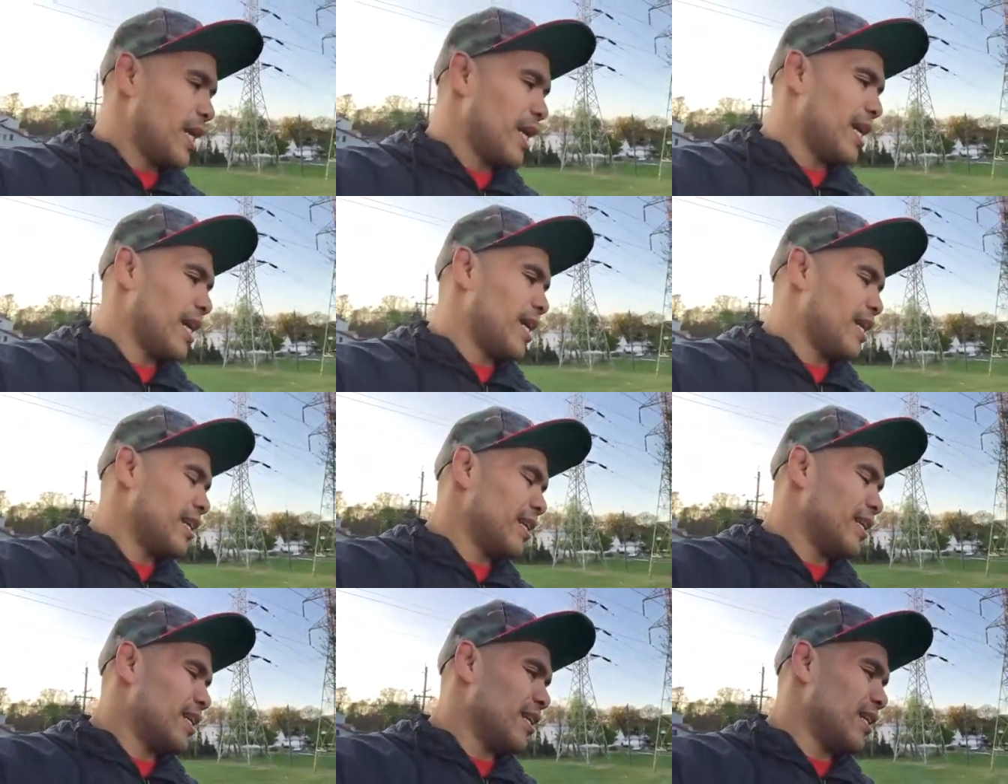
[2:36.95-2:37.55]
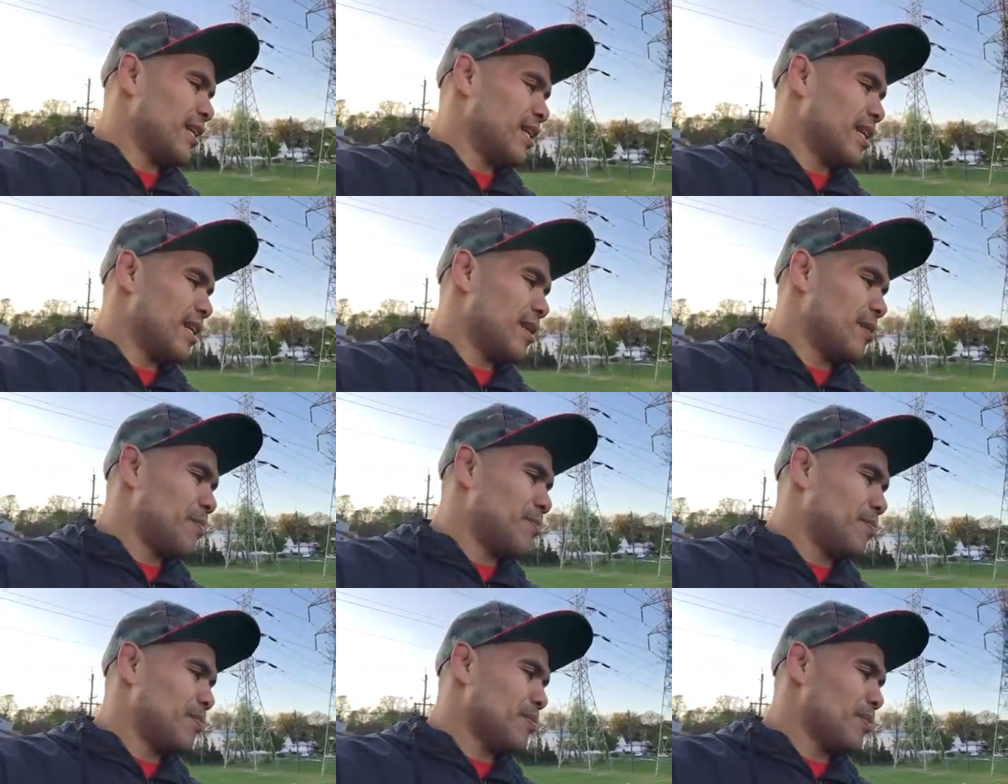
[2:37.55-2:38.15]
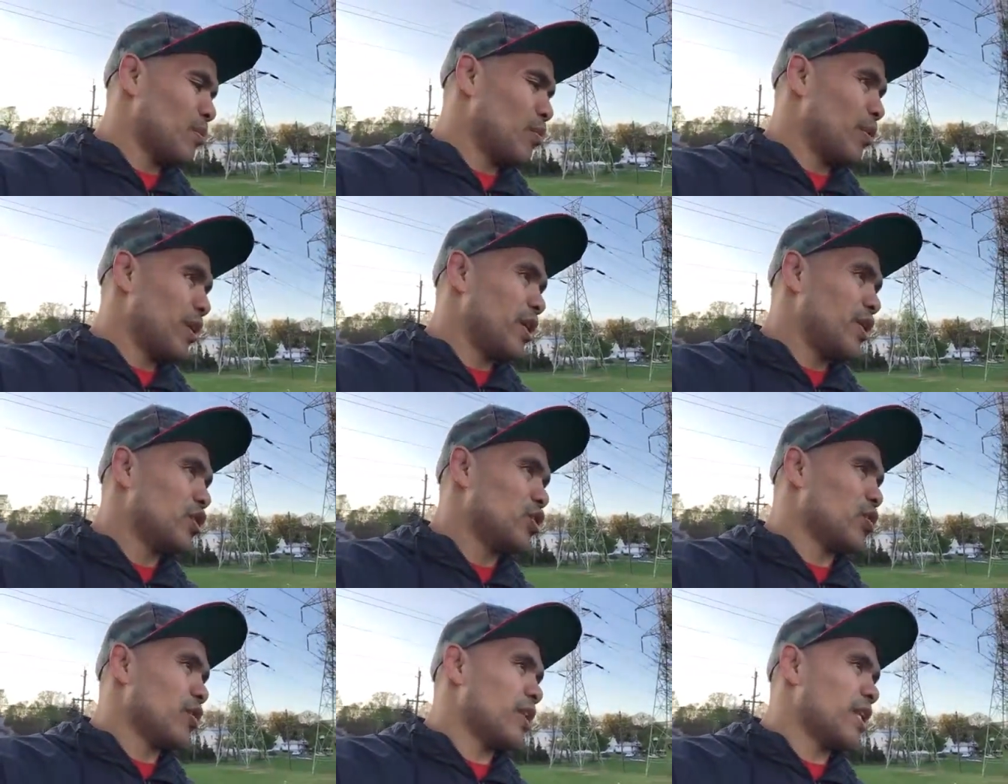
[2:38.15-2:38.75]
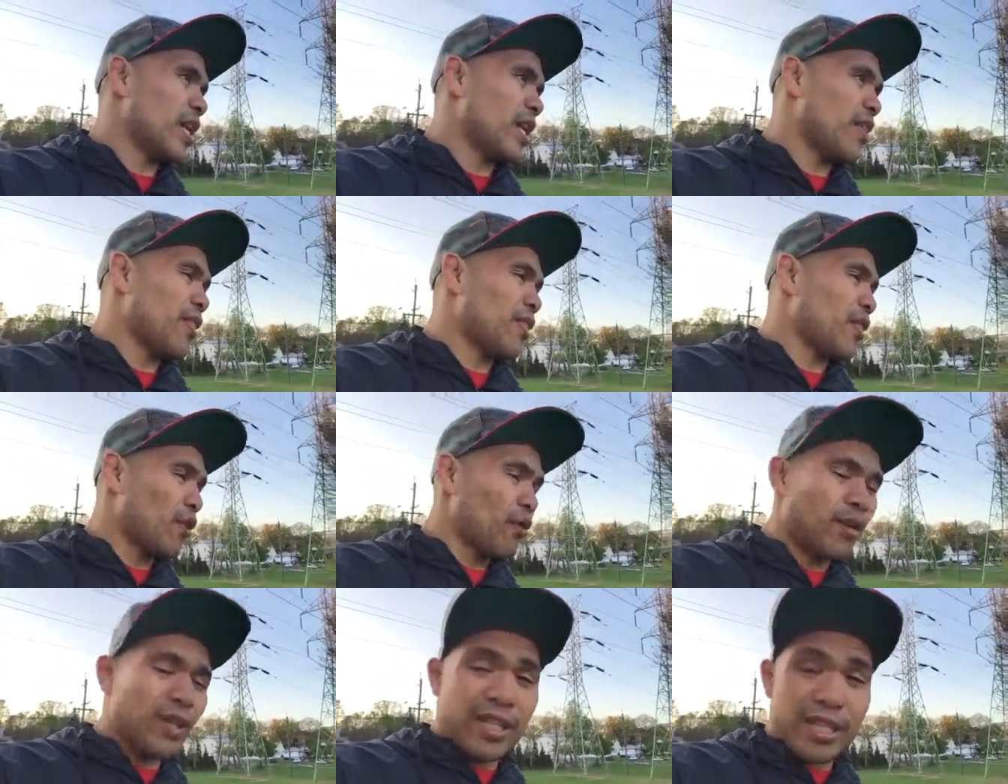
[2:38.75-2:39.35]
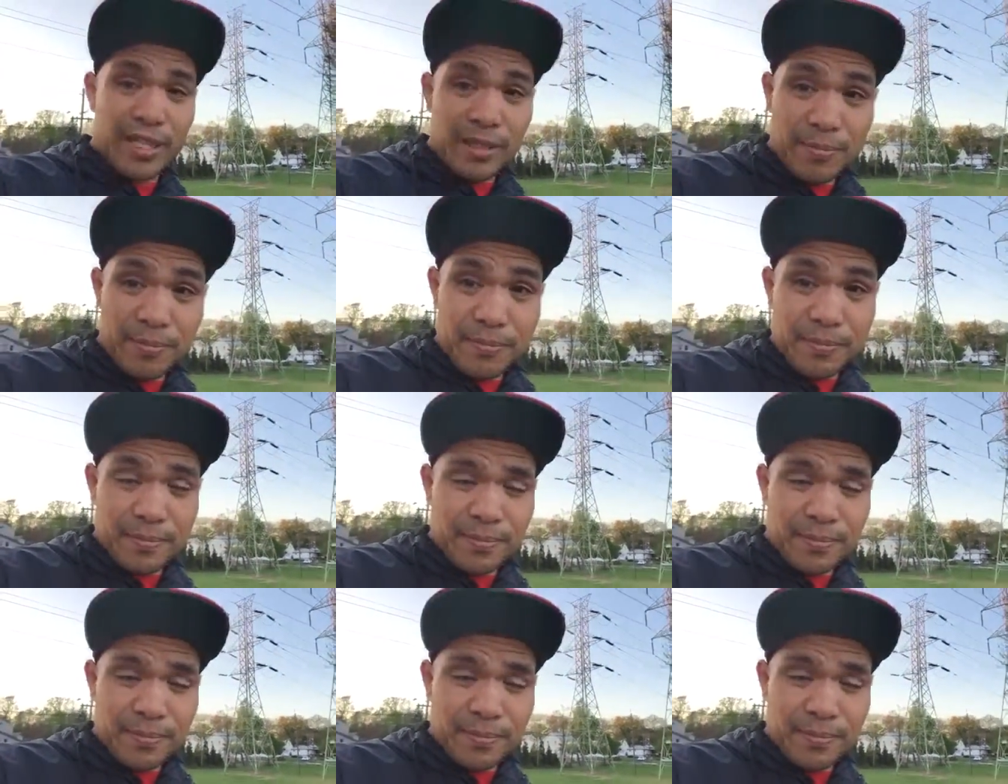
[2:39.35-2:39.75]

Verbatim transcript: and um, we enjoyed that thoroughly.